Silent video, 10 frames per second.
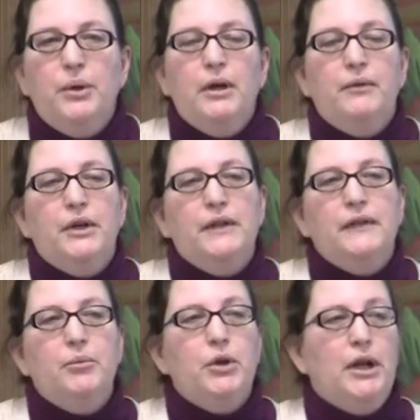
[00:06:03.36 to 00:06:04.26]
twelve, our
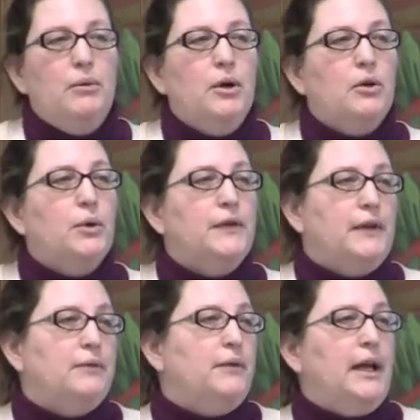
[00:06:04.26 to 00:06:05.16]
December network, was
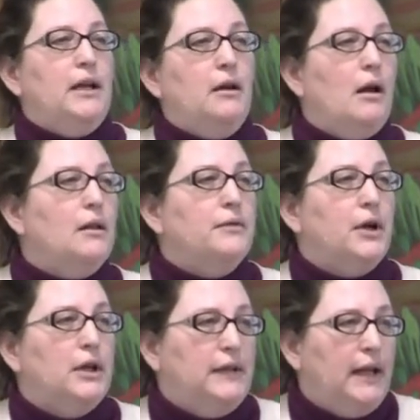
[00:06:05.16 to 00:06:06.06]
inviting all of our
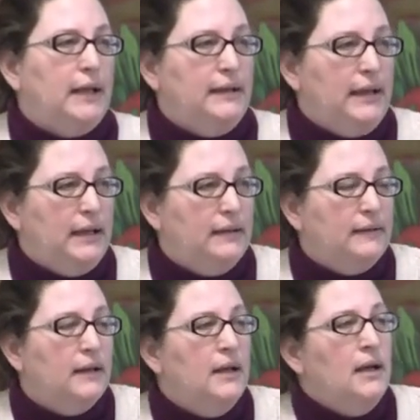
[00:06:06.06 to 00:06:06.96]

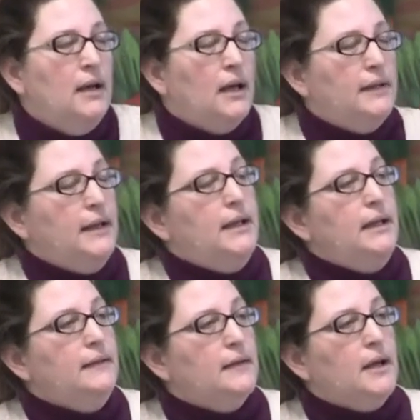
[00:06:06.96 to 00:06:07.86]
attendees,
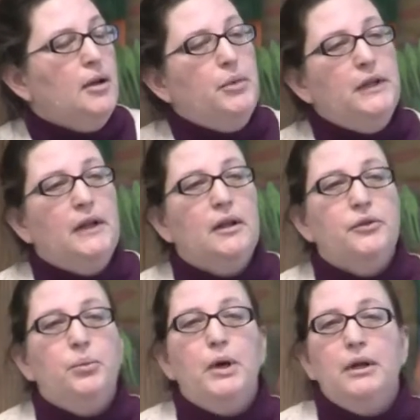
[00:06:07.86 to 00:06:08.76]
attendees to come and tell
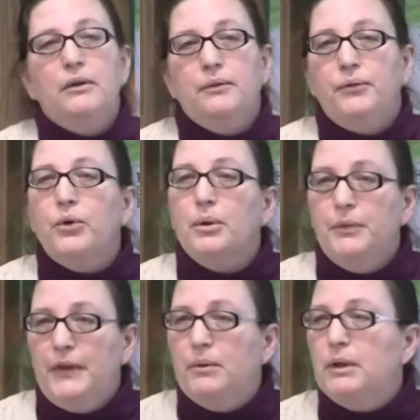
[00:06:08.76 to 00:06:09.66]
us what
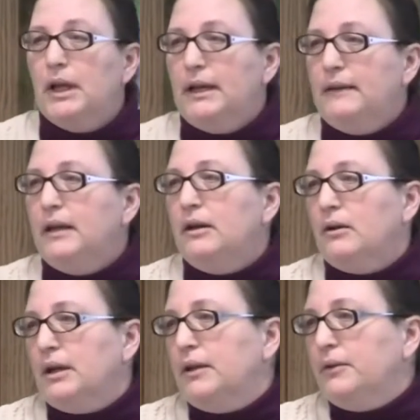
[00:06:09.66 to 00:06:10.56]
forums they would like to
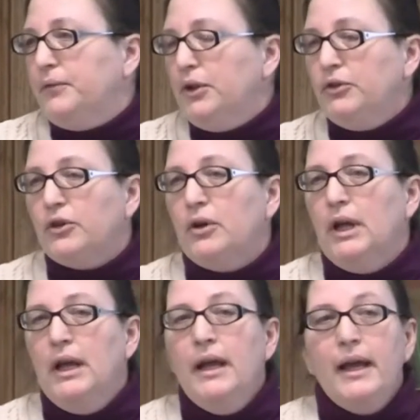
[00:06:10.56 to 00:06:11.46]
hear in the future.
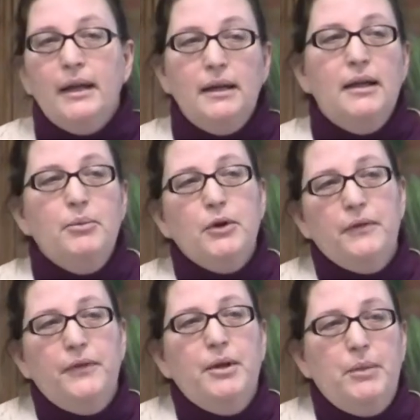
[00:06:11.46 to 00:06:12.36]
And a number
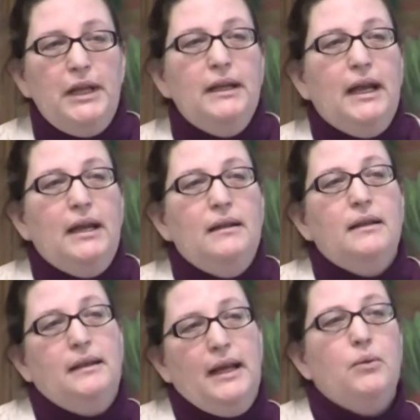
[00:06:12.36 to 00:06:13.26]
of them indicated
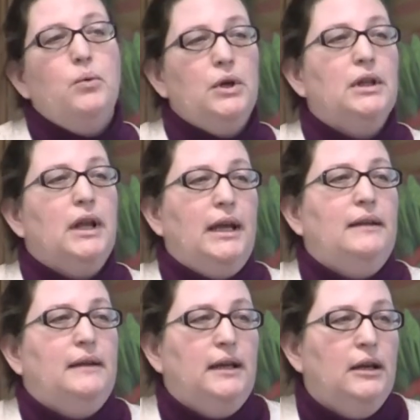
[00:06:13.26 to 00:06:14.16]
that they would like
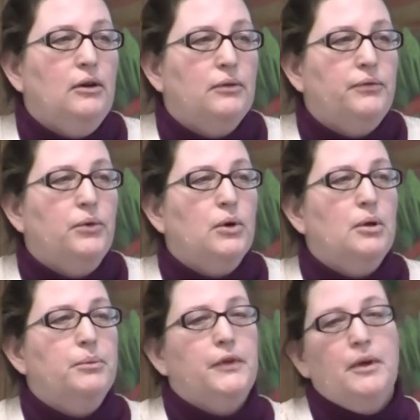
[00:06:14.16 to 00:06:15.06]
to hear
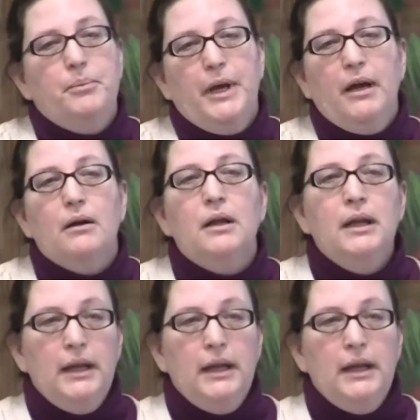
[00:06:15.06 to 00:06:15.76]
forums about